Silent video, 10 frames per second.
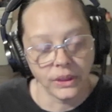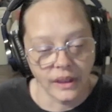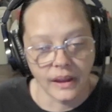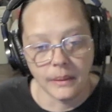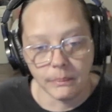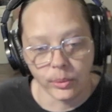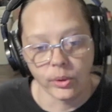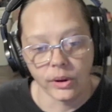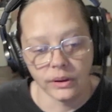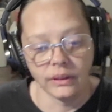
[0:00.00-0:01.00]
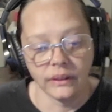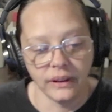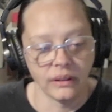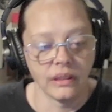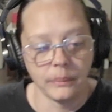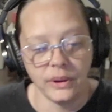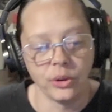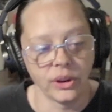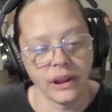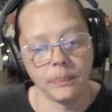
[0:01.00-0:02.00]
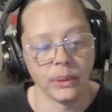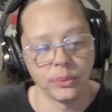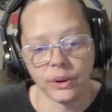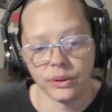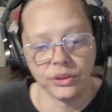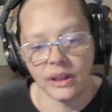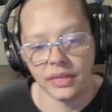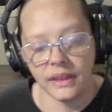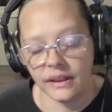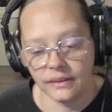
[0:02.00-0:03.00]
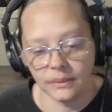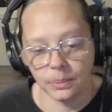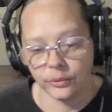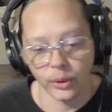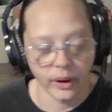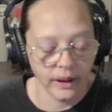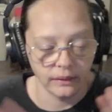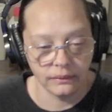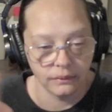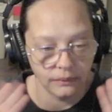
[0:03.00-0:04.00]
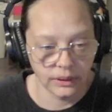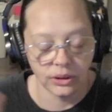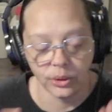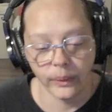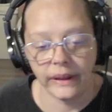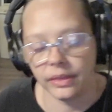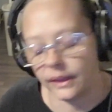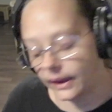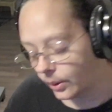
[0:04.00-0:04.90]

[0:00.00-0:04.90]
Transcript: I'm bored here. Let me do a couple of rows on this before I can do anything,